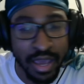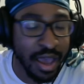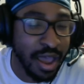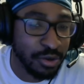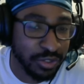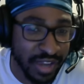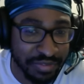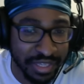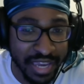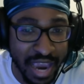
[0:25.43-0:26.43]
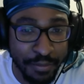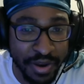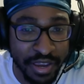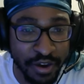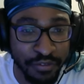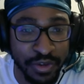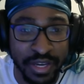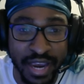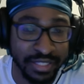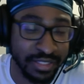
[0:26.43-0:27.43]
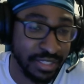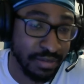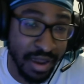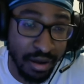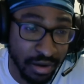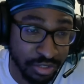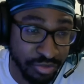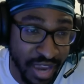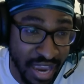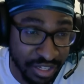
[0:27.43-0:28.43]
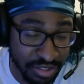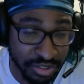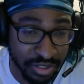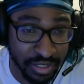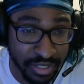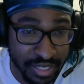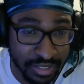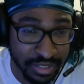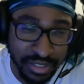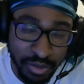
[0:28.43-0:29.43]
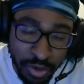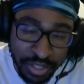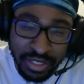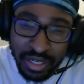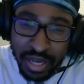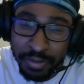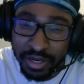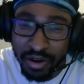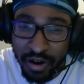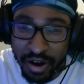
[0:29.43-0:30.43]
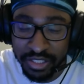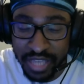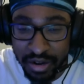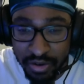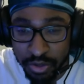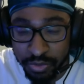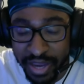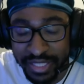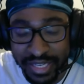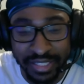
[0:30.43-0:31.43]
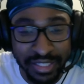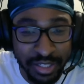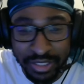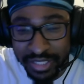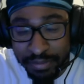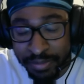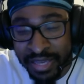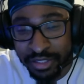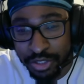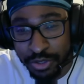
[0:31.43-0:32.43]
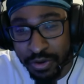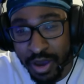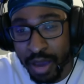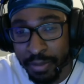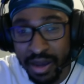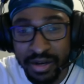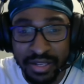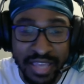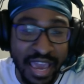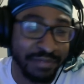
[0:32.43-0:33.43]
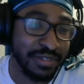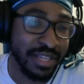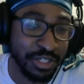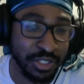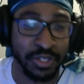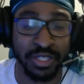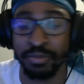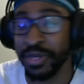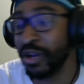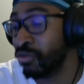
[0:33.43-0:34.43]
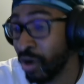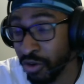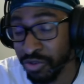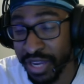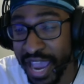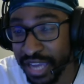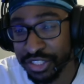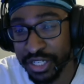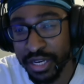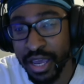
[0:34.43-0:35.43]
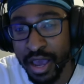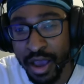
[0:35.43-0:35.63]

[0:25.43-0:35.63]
I also have the camera here for you guys to see my honest reactions to the list. There were still a couple of cards that, of course, I did a little sneak peek to, but other than that, everything else is just gonna be a raw reaction.